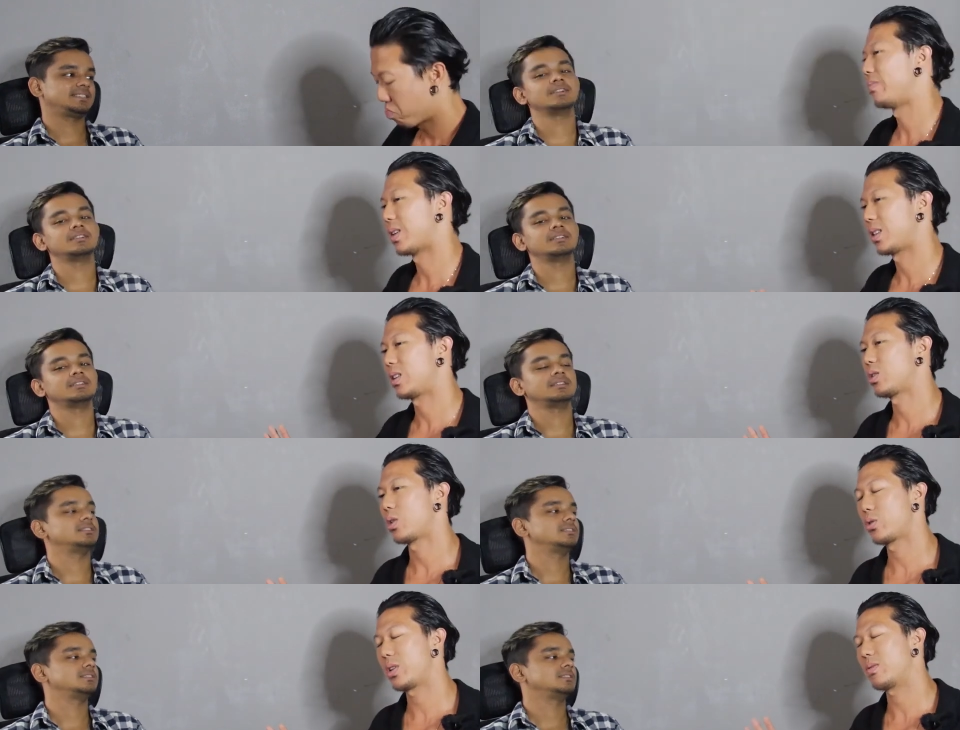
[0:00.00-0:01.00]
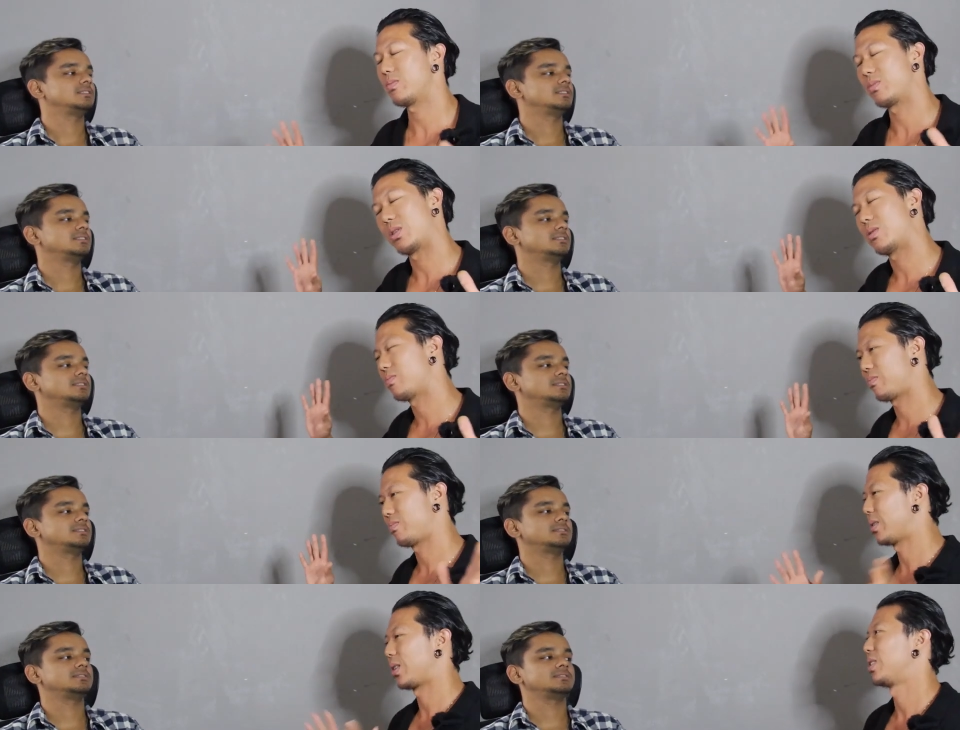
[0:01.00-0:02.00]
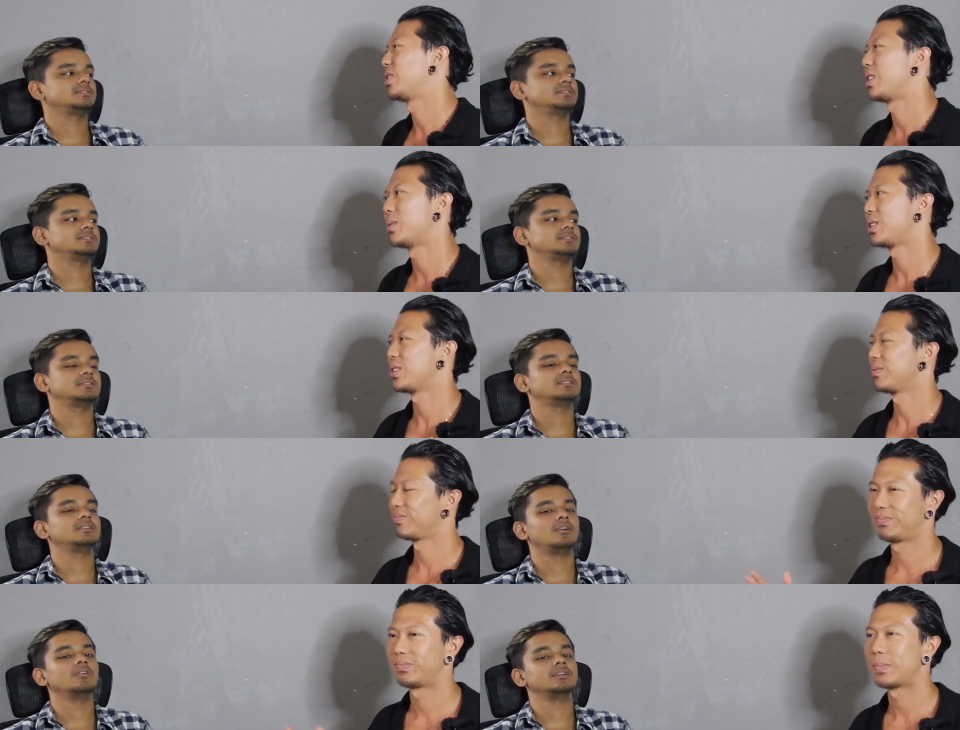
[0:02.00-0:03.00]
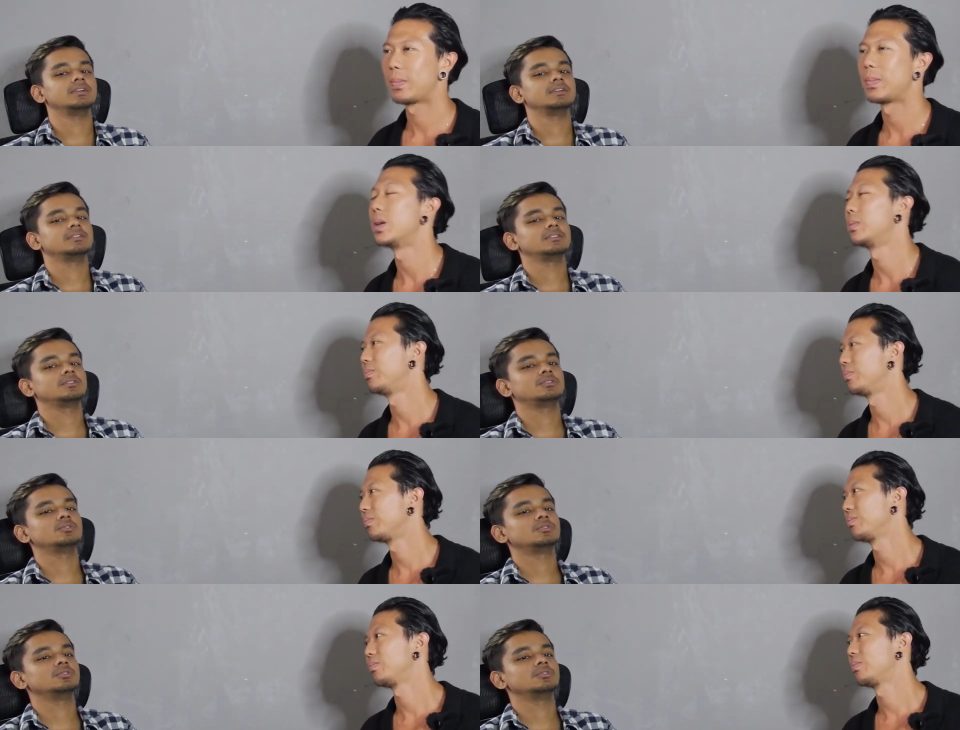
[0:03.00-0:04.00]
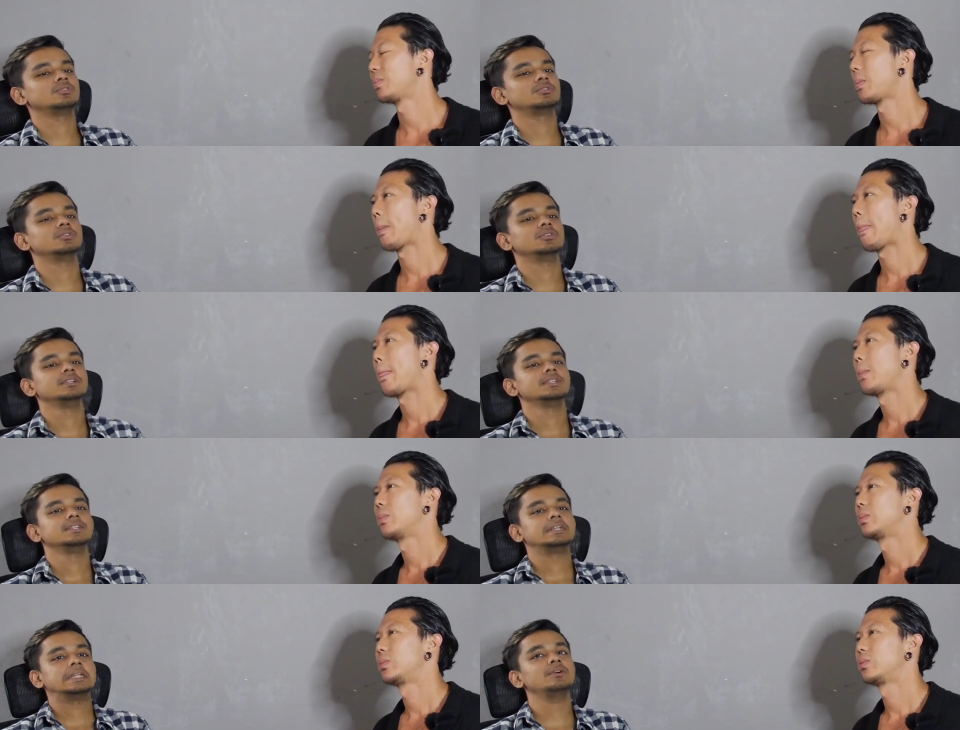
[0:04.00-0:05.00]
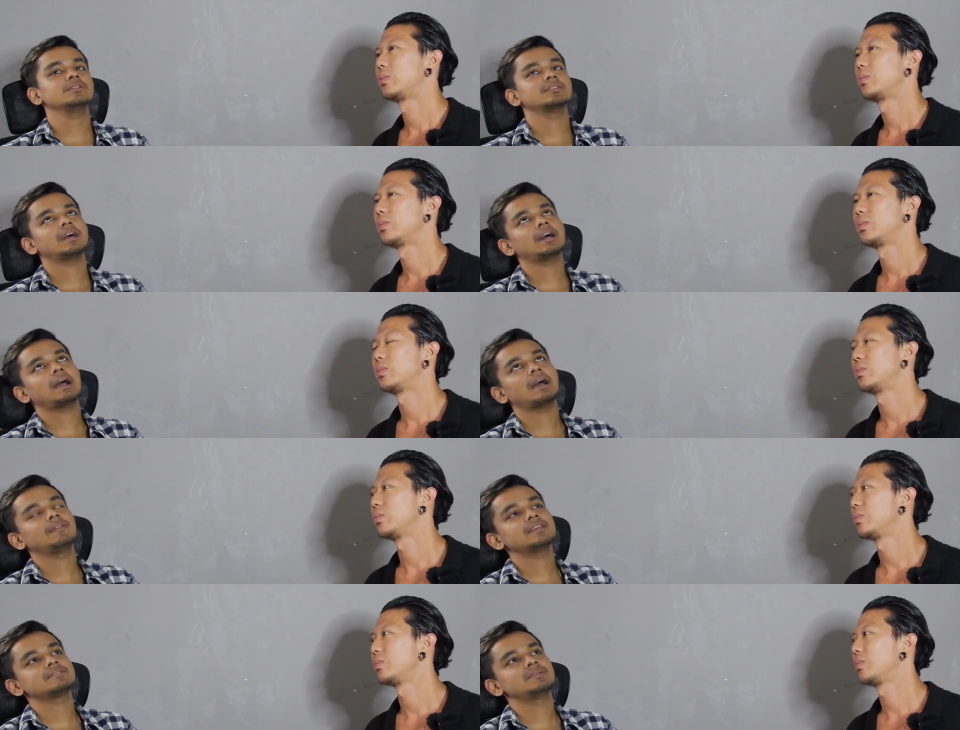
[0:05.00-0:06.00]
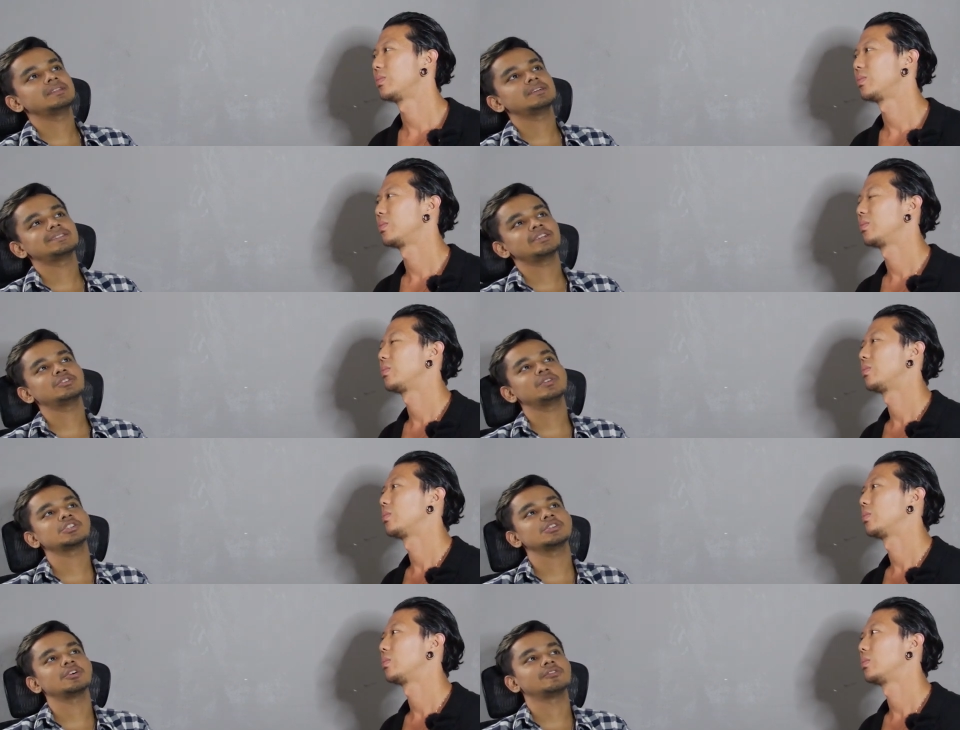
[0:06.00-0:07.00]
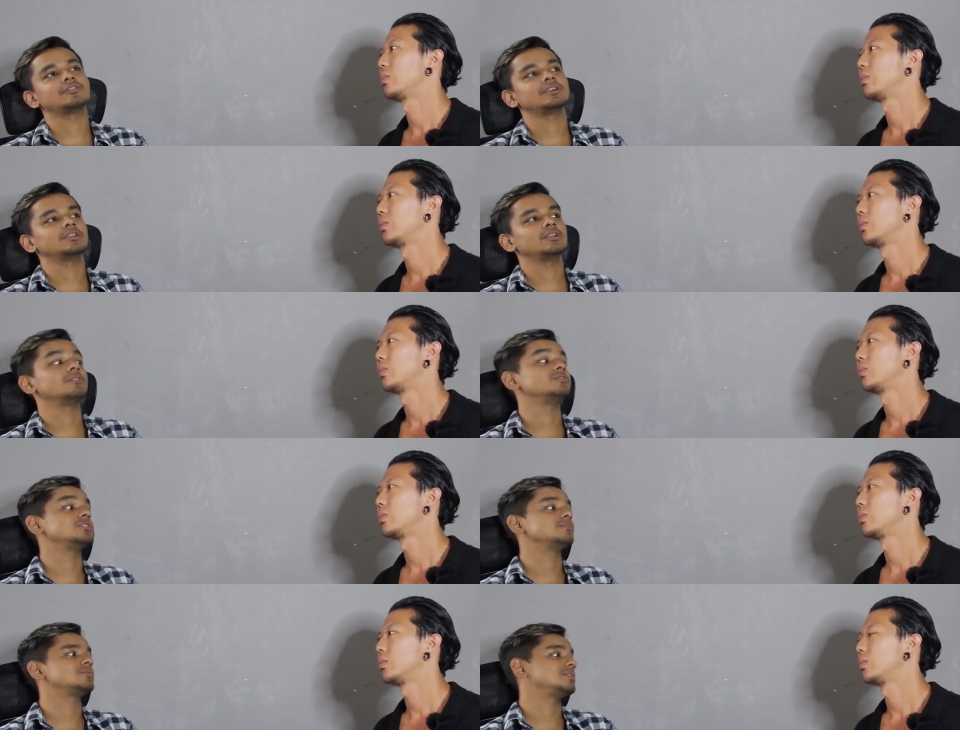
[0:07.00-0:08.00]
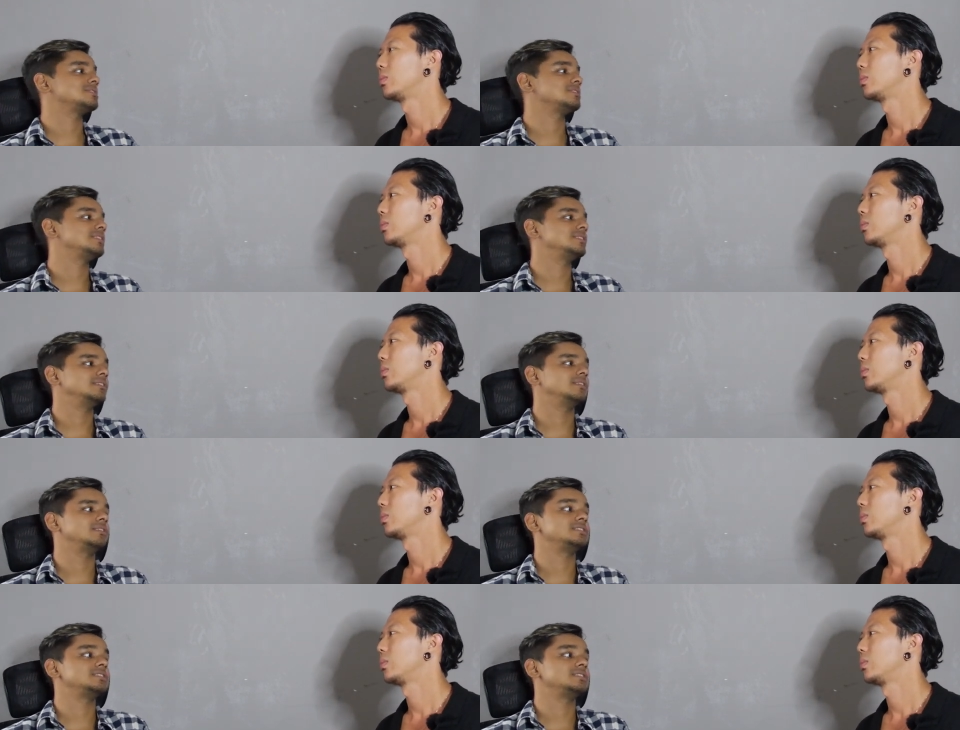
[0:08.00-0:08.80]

Speaker 1: Nothing is concrete, so I'm not going to say much.
Speaker 2: Okay, yeah. Cool. Now, there's been a saturation of a lot of gyms recently in the